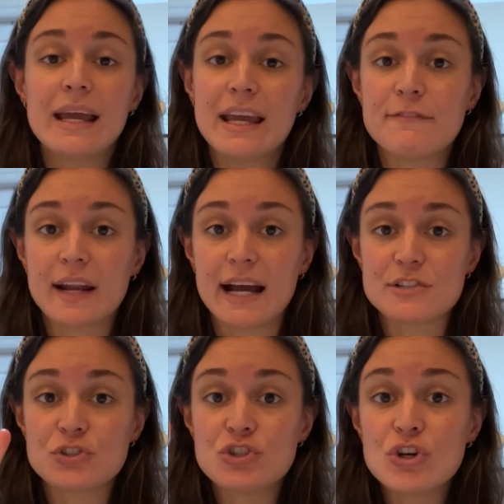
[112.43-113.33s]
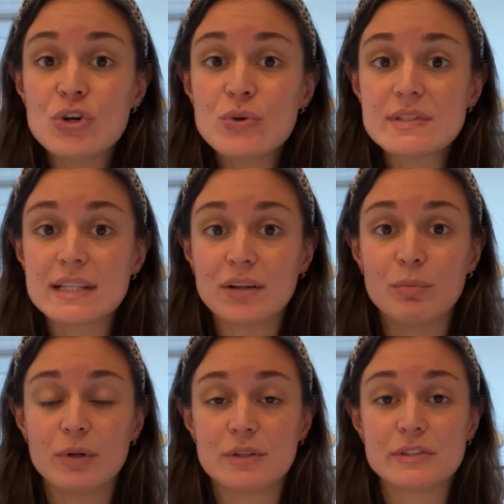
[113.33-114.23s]
If it has two
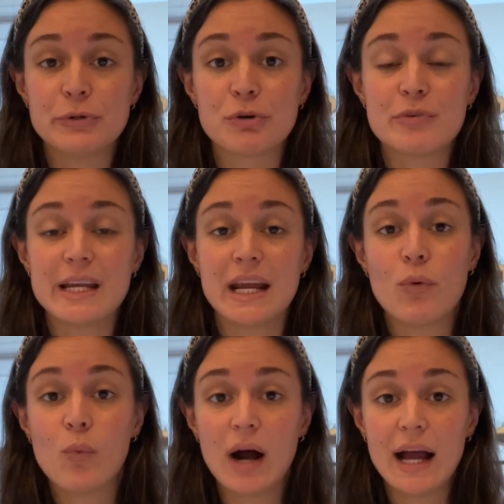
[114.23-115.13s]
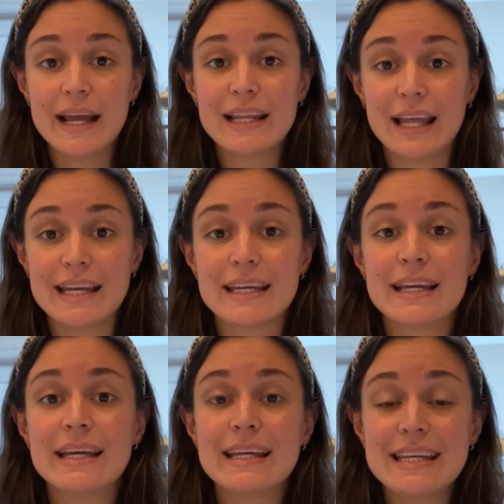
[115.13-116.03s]
syllables, you're reading Y like
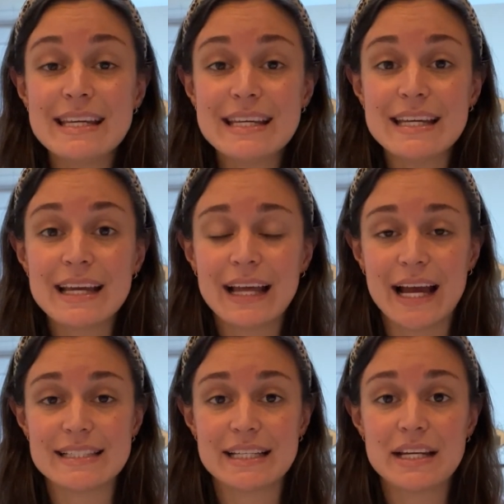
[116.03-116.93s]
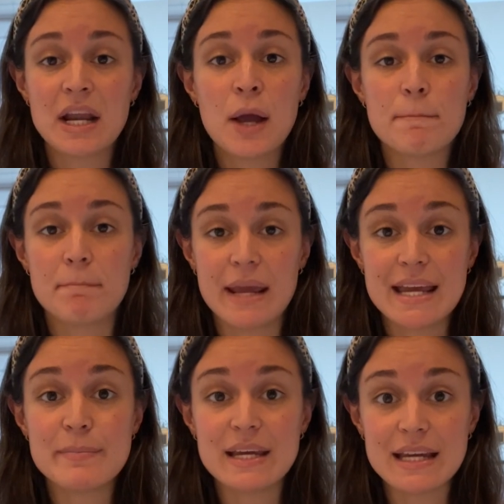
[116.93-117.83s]
E as in
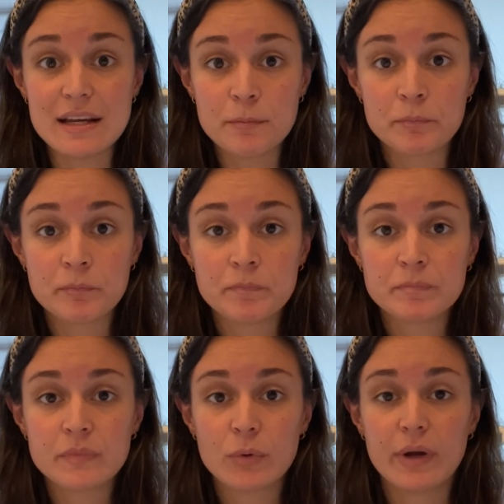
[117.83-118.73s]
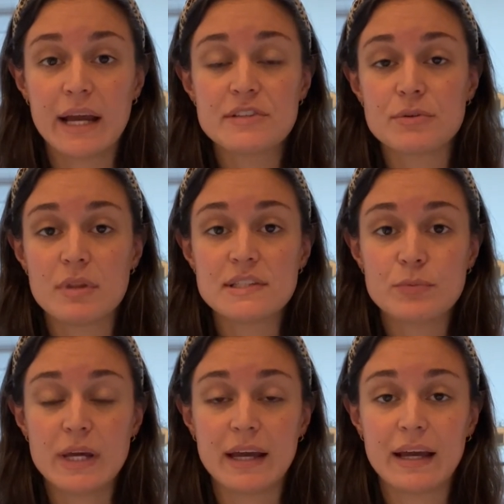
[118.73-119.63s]
baby. Okay, so this
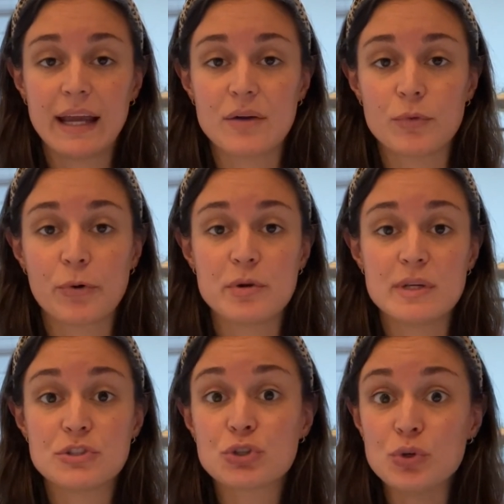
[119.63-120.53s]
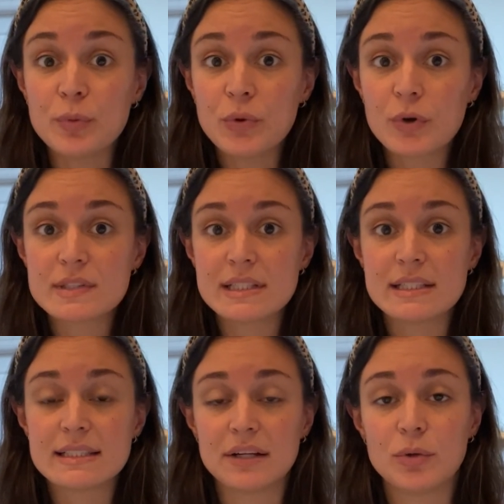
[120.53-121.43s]
week, again, we're going to be scooping words
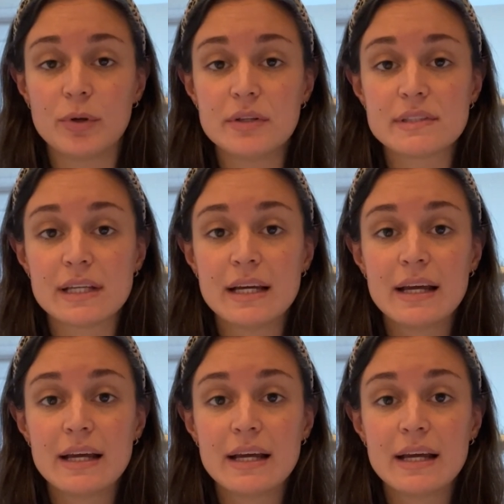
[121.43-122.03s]
into syllables,